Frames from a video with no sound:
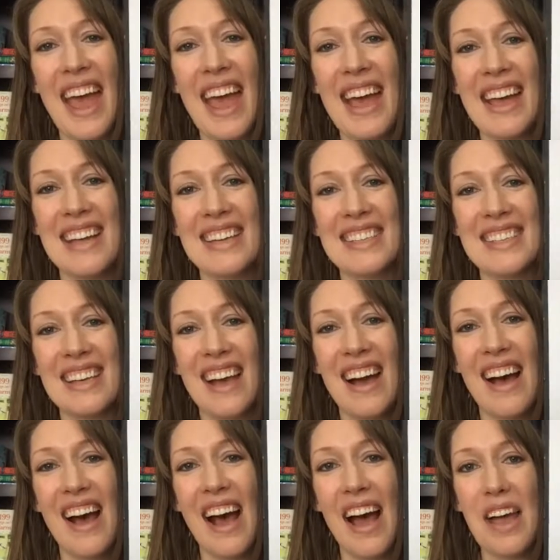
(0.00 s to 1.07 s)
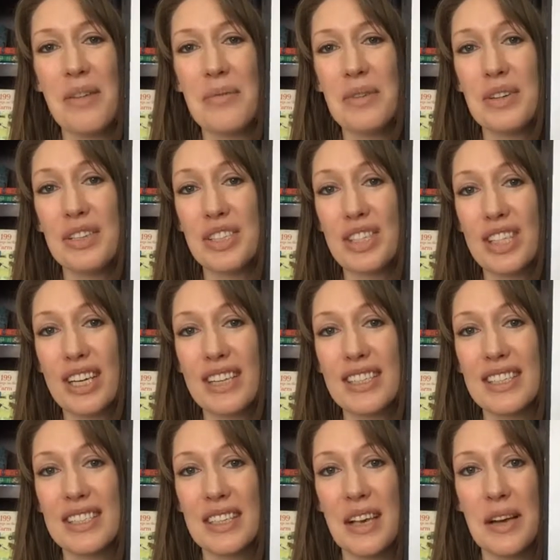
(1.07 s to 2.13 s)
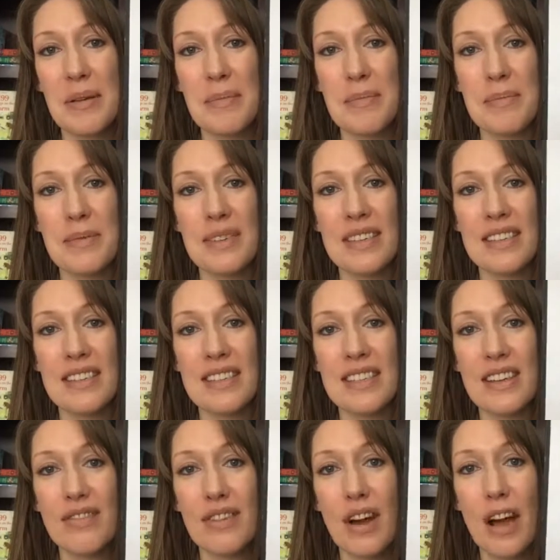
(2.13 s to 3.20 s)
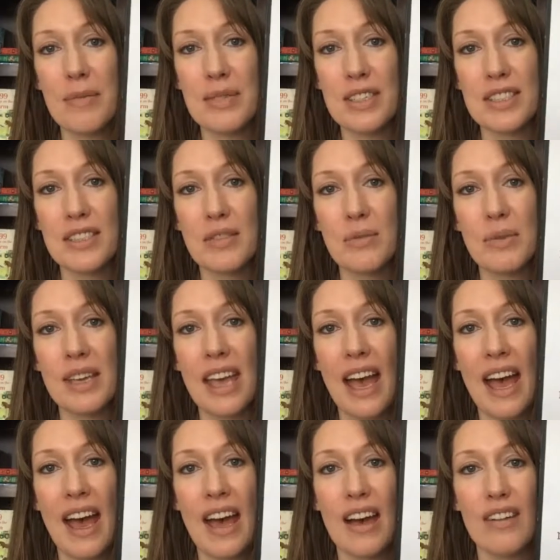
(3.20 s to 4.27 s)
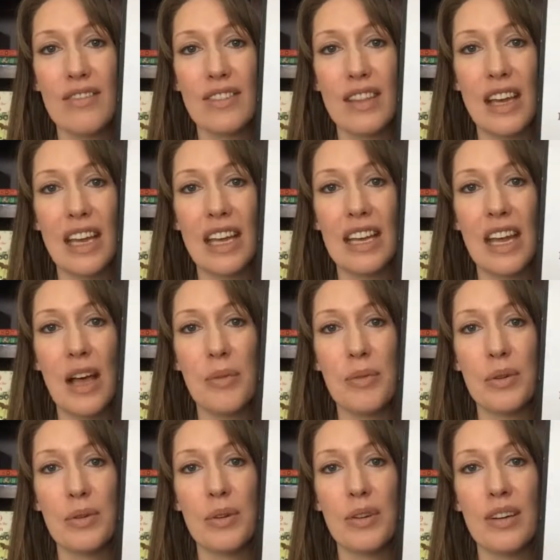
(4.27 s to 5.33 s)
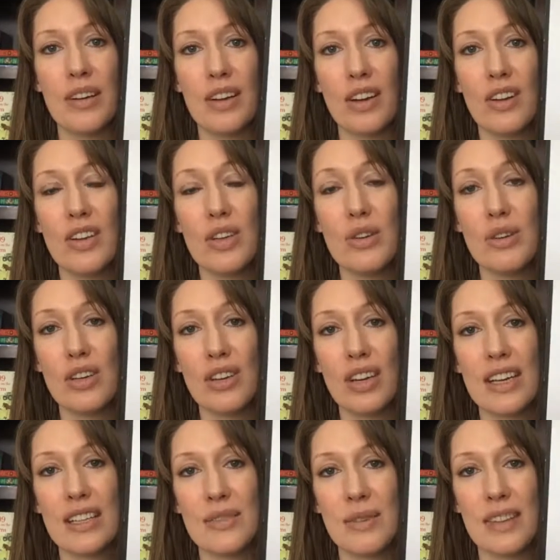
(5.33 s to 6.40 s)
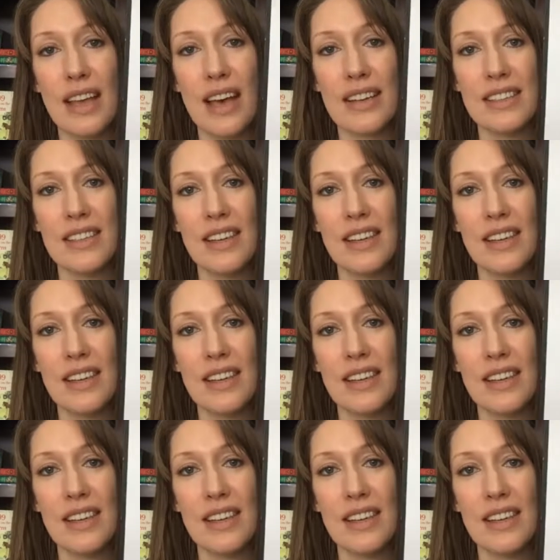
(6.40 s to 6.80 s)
and I will share some different options that we have that can help you and your kids with that.